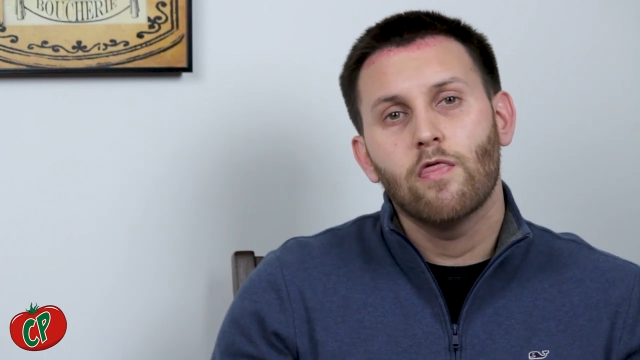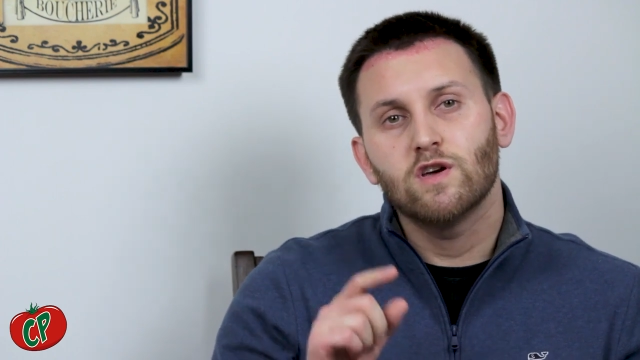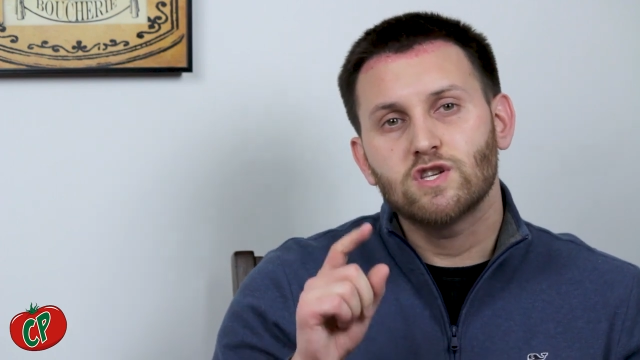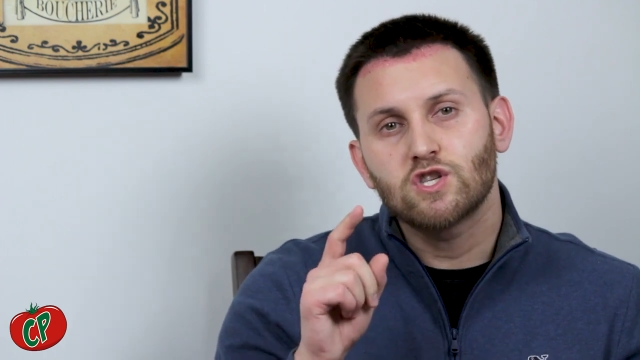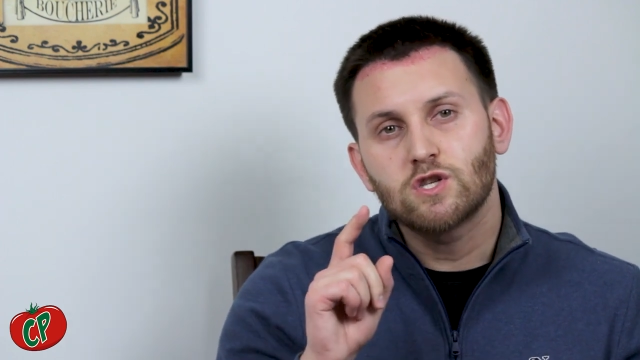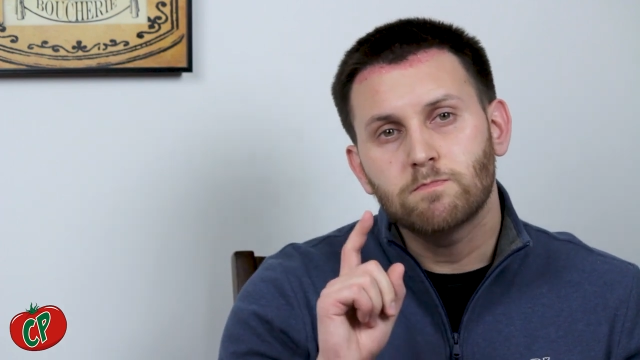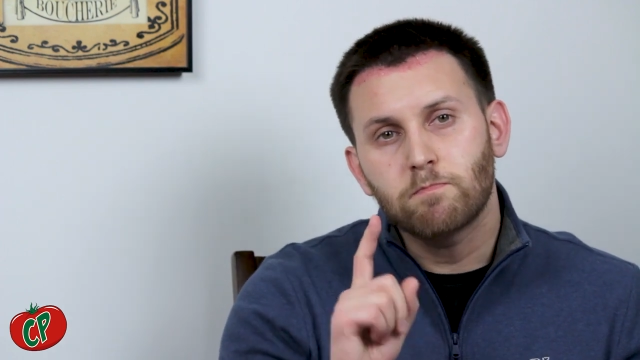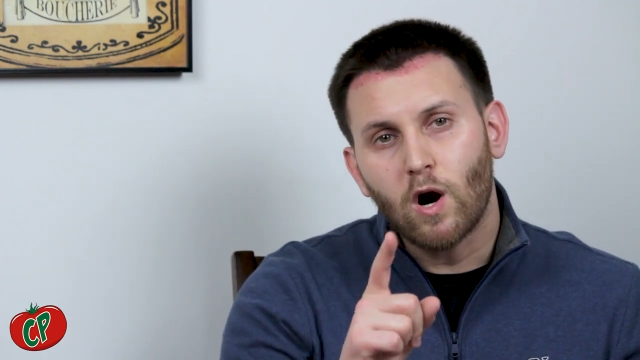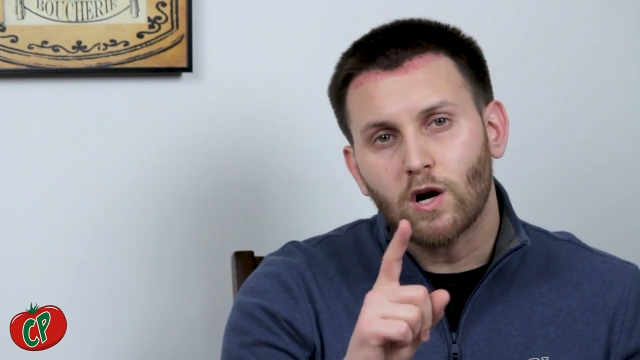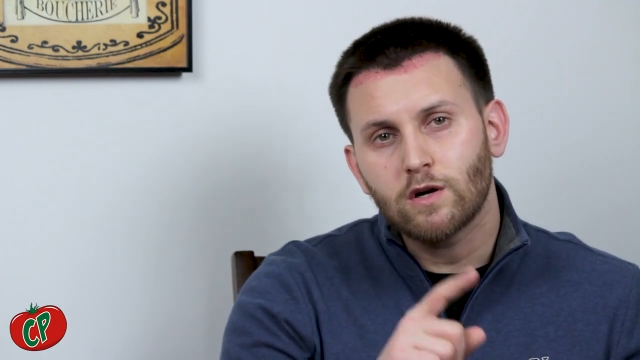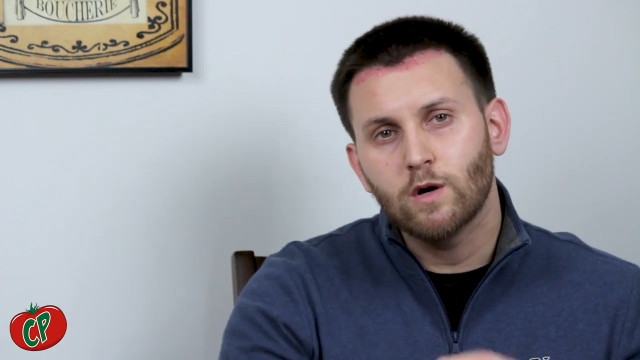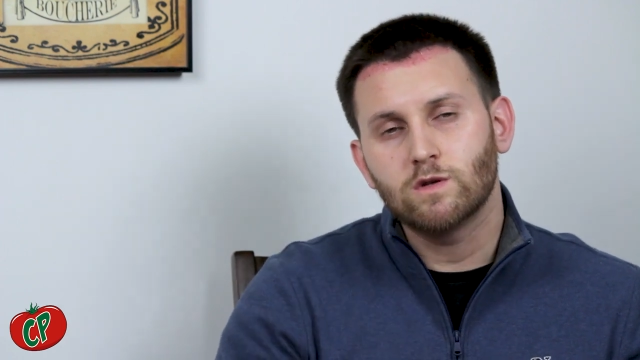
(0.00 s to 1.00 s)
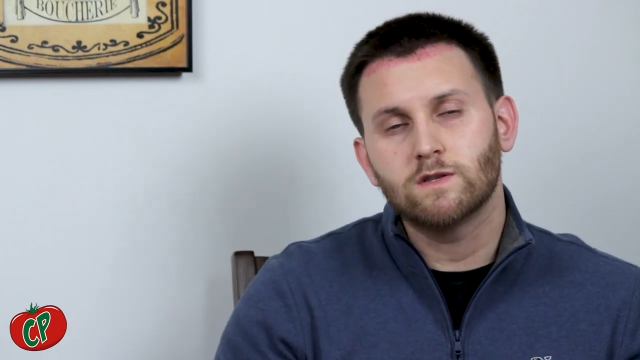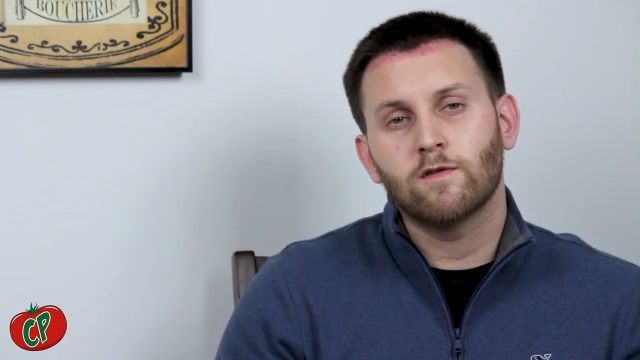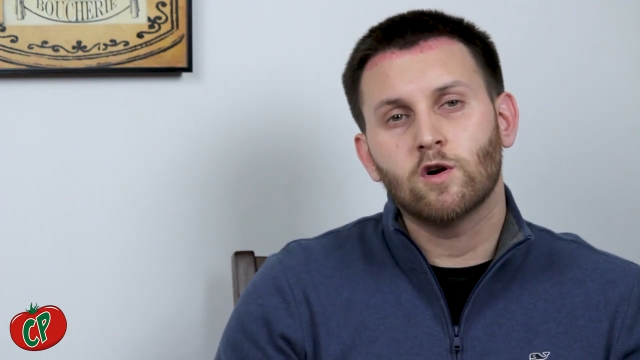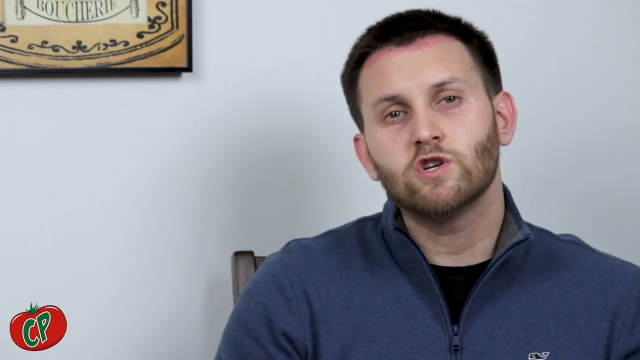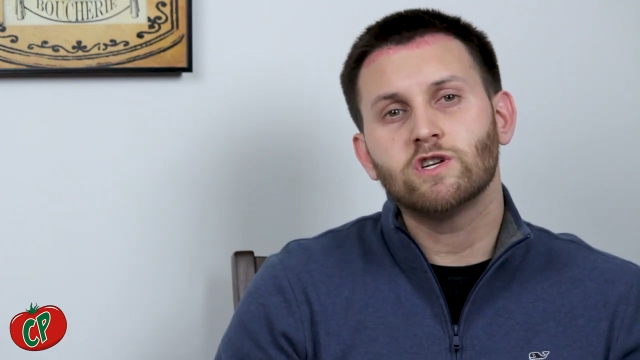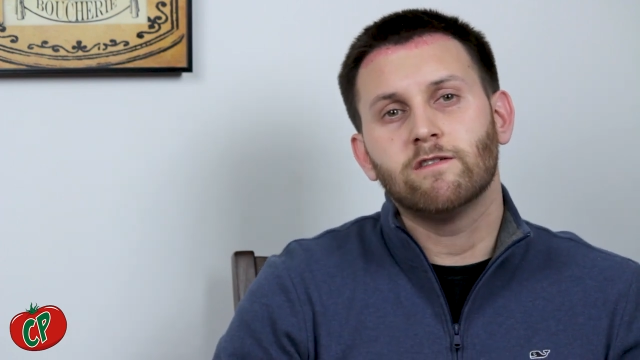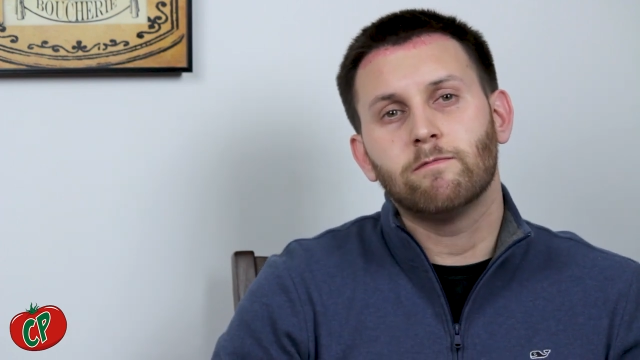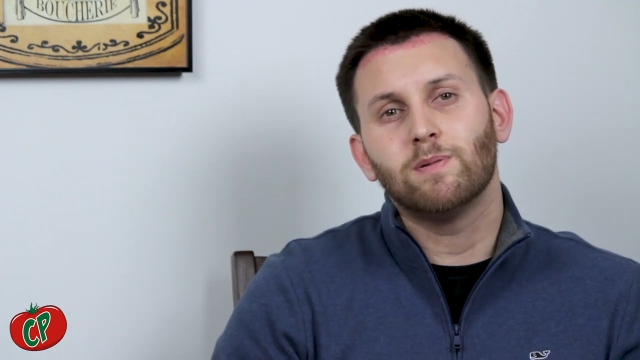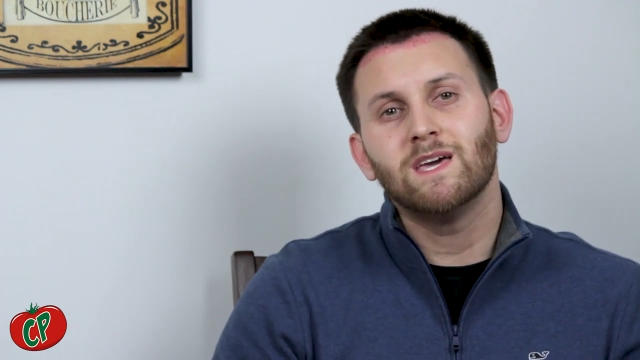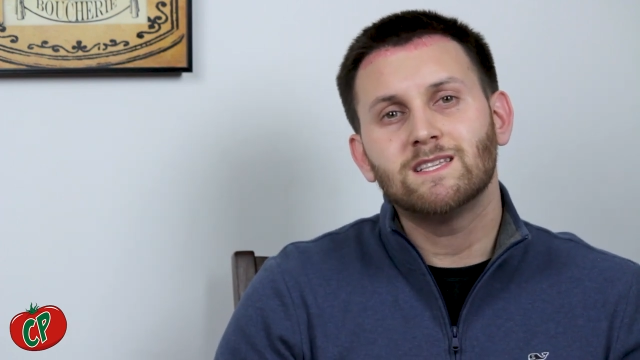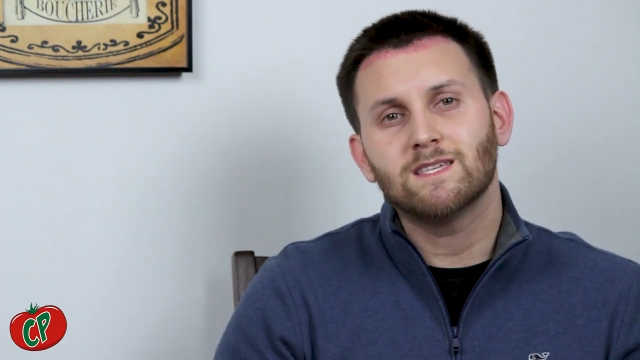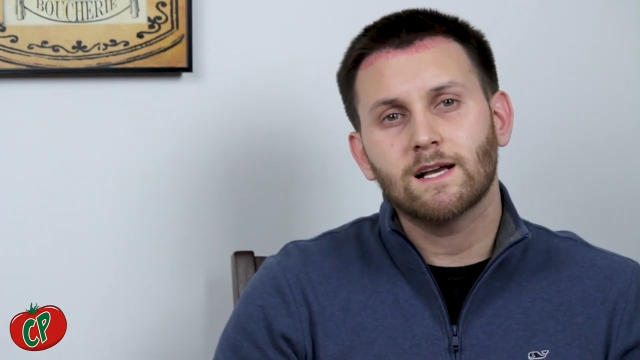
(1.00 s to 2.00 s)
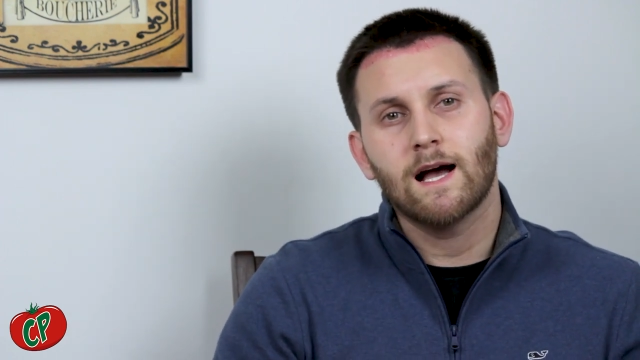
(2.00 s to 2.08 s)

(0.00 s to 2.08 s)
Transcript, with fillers: the SparkNotes version of pizza